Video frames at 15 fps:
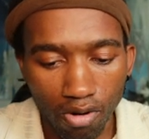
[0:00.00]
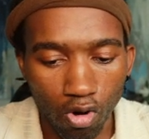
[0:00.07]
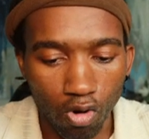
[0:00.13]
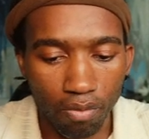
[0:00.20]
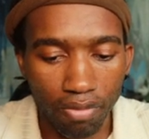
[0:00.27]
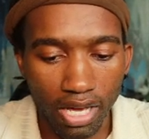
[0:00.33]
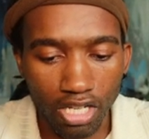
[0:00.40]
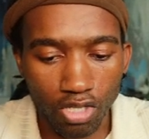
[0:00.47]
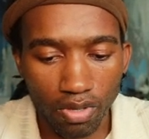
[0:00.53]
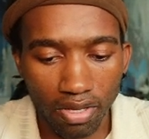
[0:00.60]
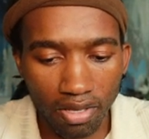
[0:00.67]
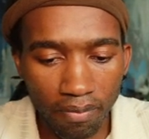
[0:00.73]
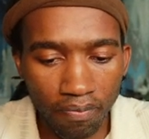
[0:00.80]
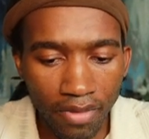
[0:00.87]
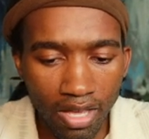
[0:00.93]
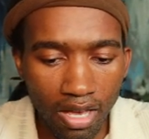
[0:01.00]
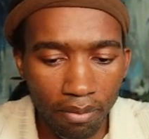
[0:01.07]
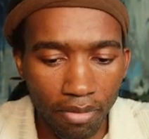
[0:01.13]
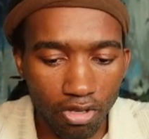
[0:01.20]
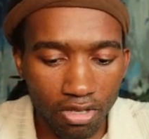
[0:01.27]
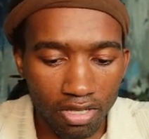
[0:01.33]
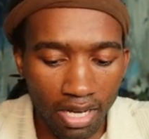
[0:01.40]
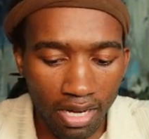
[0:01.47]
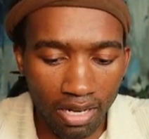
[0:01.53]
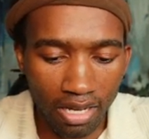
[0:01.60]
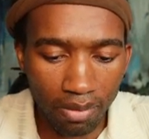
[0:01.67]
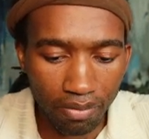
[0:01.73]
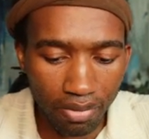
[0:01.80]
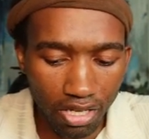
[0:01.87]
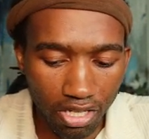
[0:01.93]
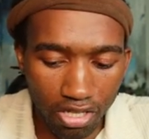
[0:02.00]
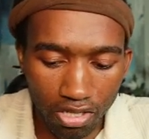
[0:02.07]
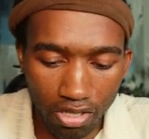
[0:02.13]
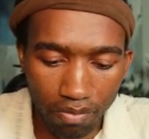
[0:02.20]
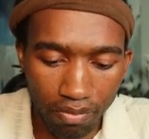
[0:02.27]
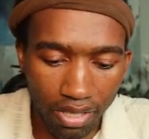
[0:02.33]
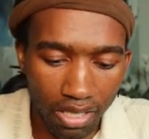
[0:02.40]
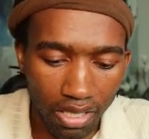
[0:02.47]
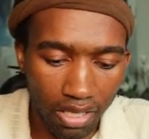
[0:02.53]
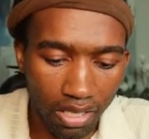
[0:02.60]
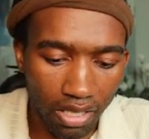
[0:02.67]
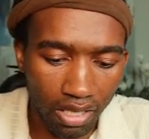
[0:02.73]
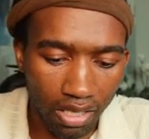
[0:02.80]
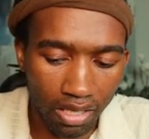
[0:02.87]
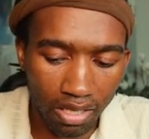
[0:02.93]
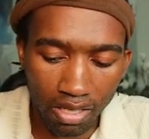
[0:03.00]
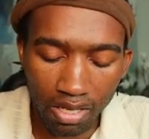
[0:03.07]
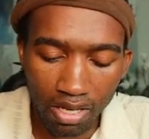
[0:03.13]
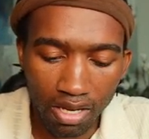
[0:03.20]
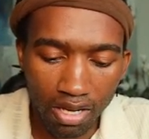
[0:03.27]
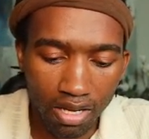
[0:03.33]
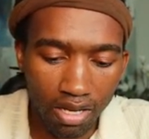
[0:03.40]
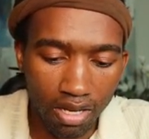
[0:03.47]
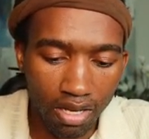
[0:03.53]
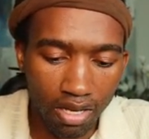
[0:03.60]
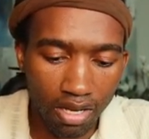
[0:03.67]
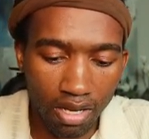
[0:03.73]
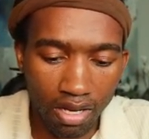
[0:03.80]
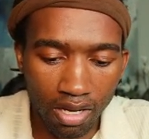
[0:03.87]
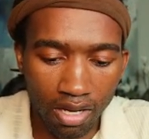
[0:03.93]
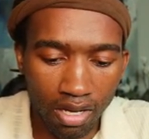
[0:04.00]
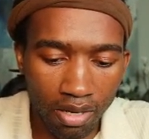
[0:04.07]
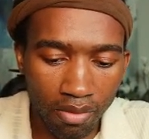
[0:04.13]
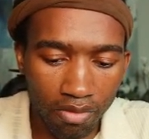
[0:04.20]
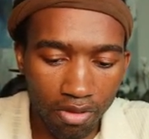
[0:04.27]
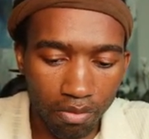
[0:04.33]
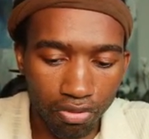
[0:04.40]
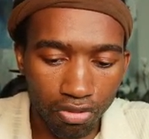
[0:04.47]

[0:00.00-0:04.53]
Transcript: homepage rather. But to sign up, it should be the